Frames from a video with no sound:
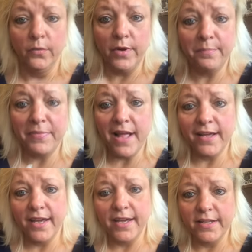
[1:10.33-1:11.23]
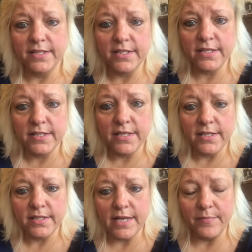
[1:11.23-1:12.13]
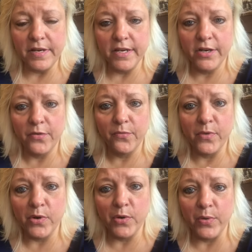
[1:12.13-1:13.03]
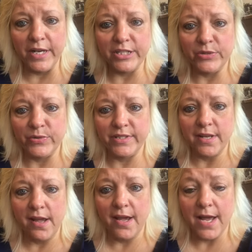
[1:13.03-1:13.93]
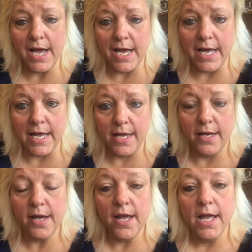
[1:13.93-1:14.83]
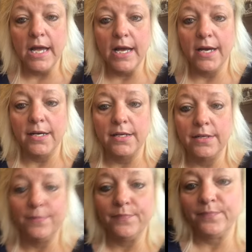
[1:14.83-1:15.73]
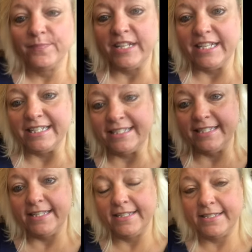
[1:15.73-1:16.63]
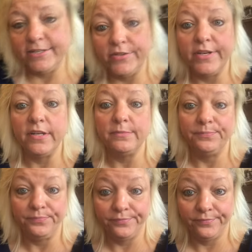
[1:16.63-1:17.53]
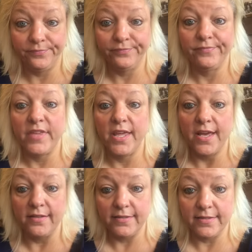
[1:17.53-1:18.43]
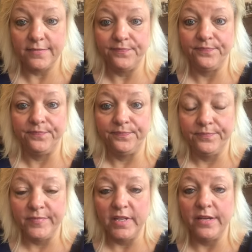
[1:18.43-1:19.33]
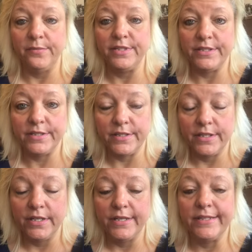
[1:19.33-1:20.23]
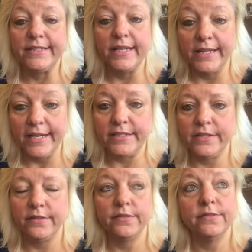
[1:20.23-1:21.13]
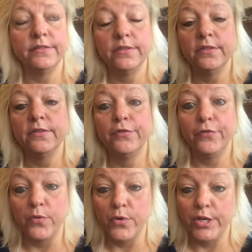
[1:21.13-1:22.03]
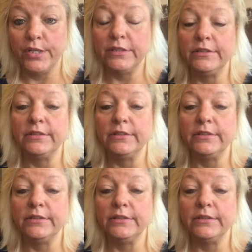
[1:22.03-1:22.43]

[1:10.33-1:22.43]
What up, blockheads? Just uh, stopping in here real quick to say hi. Um, see that sticker there? Yes, I was selected for